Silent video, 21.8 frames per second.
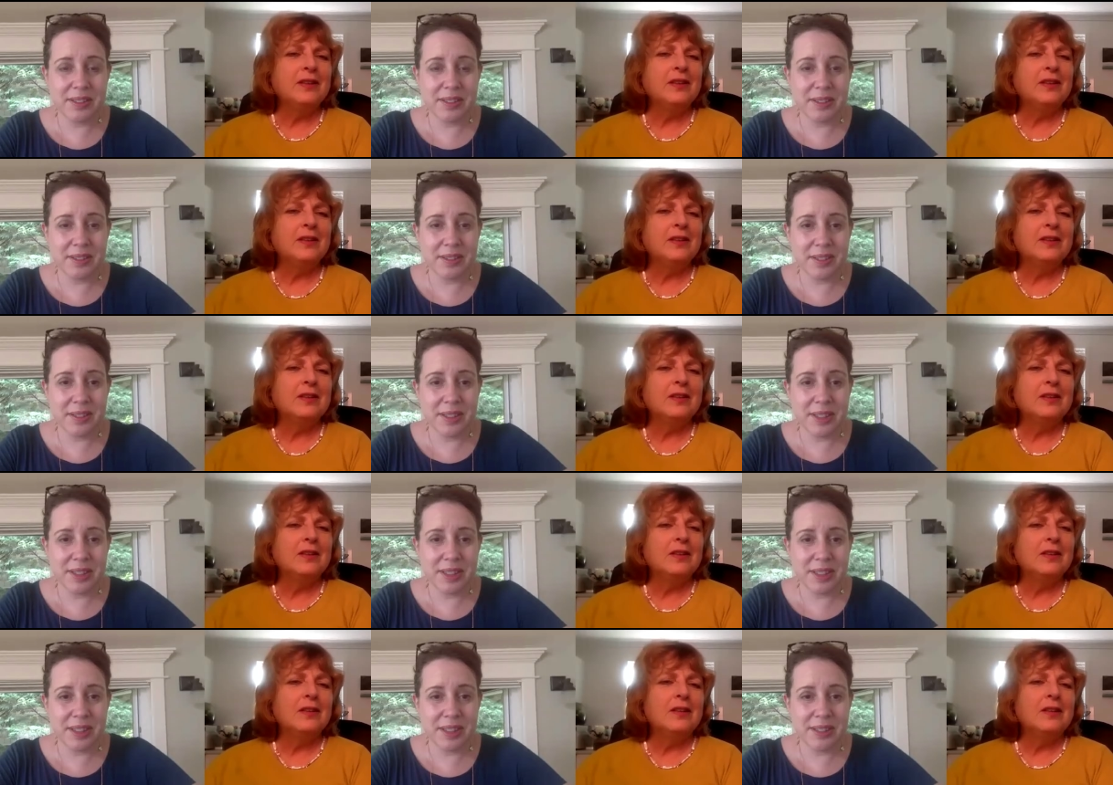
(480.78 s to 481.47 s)

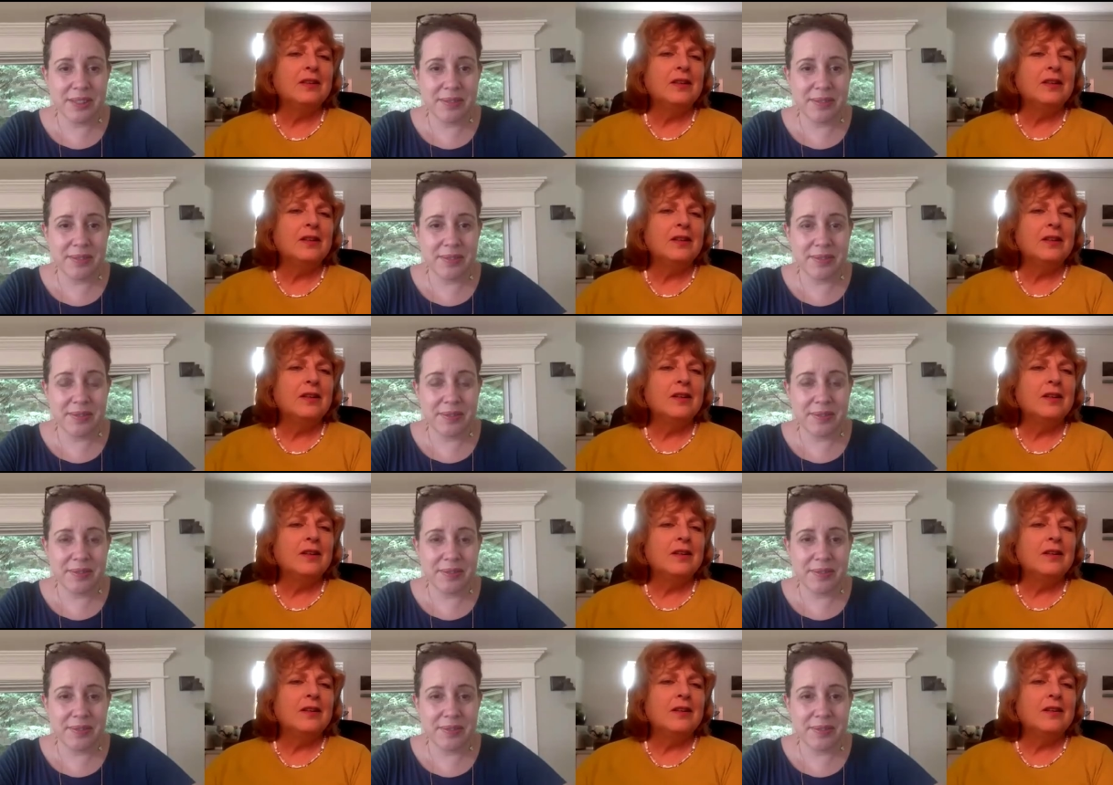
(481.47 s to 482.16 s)

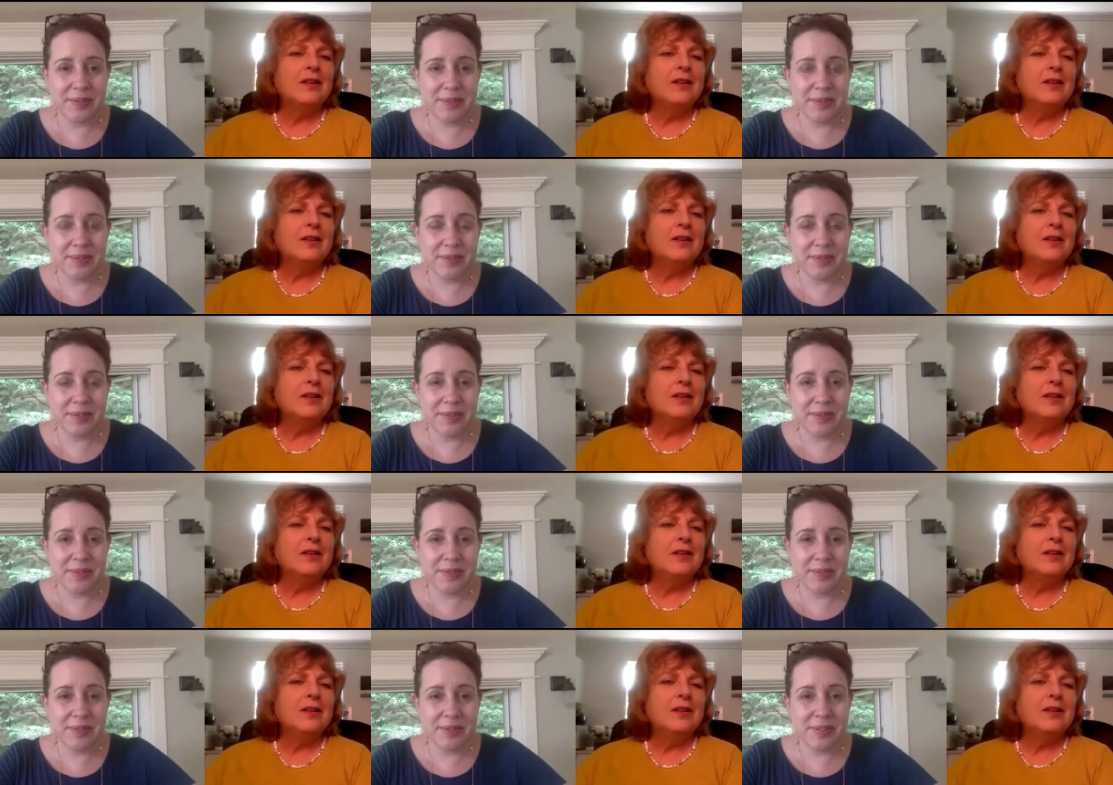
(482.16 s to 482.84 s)
No one is speaking in this clip.